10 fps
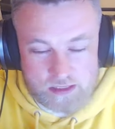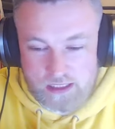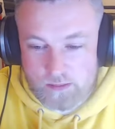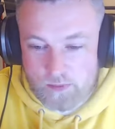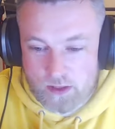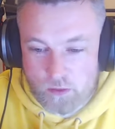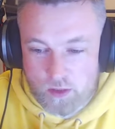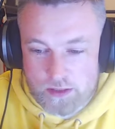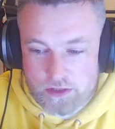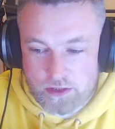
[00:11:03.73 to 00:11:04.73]
keep it quite
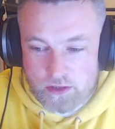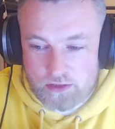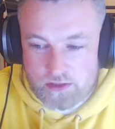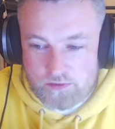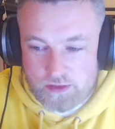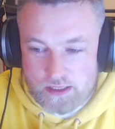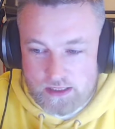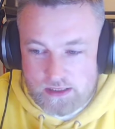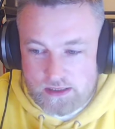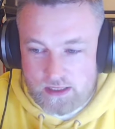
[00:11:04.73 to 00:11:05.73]
short for
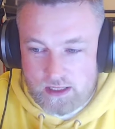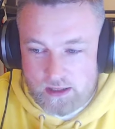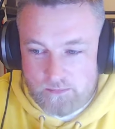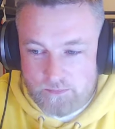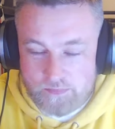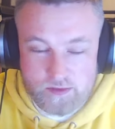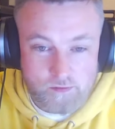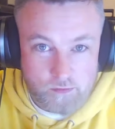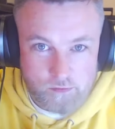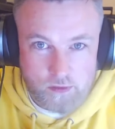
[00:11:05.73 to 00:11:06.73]
this.
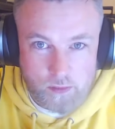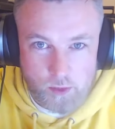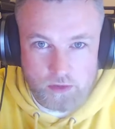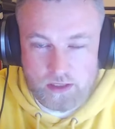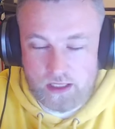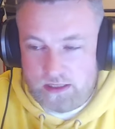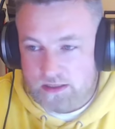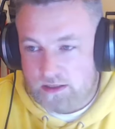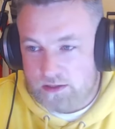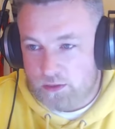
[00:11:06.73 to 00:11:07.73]
For a
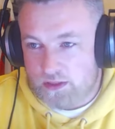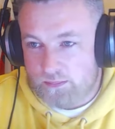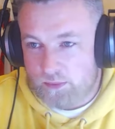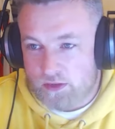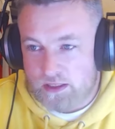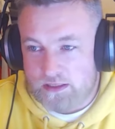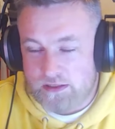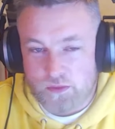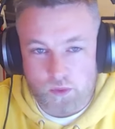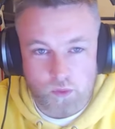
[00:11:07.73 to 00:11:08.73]
podcast, usually
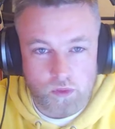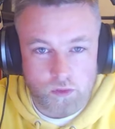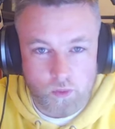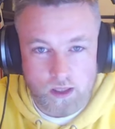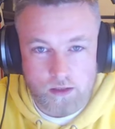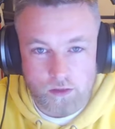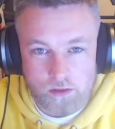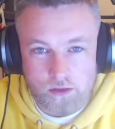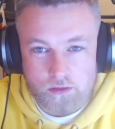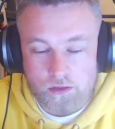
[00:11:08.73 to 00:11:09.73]
podcasts will go on quite a lot
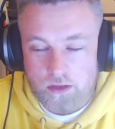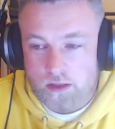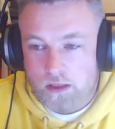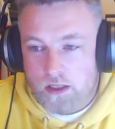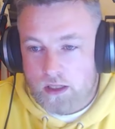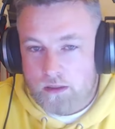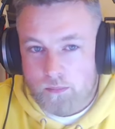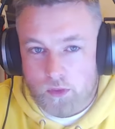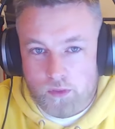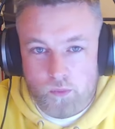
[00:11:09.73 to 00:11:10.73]
longer,
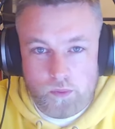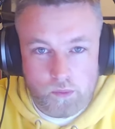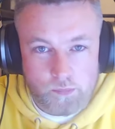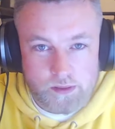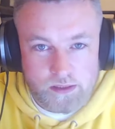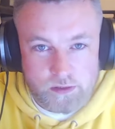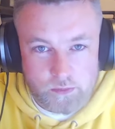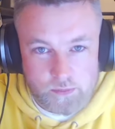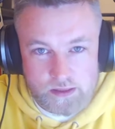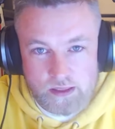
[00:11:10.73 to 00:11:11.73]
but we will be
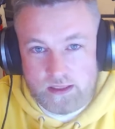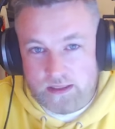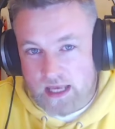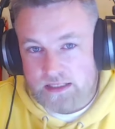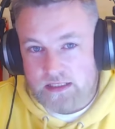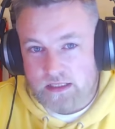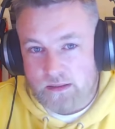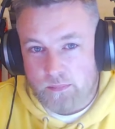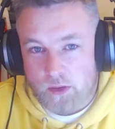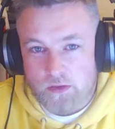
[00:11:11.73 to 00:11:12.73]
doing
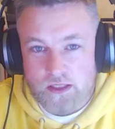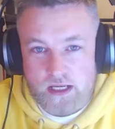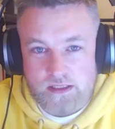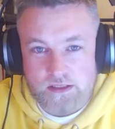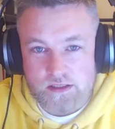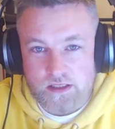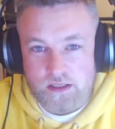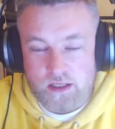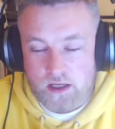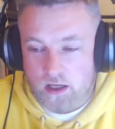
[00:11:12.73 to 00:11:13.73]
guest
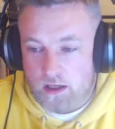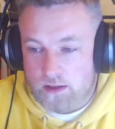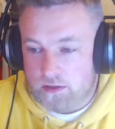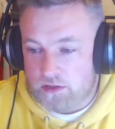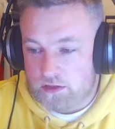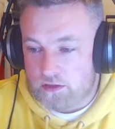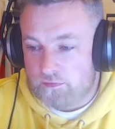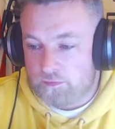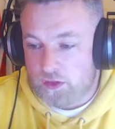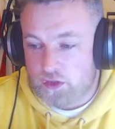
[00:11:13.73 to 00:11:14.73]
podcasts, and
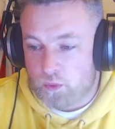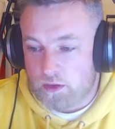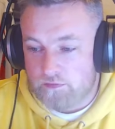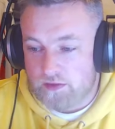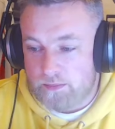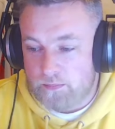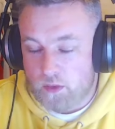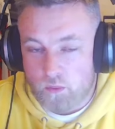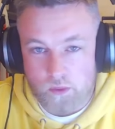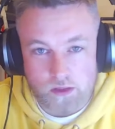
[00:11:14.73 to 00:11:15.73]
the first one of them
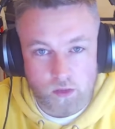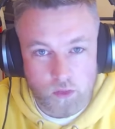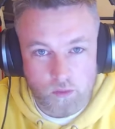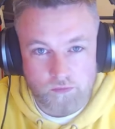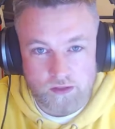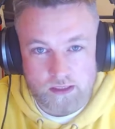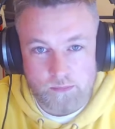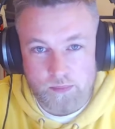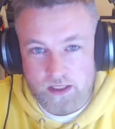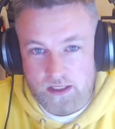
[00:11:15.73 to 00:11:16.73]
will hopefully
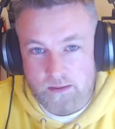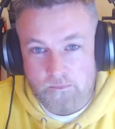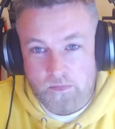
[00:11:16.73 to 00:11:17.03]
be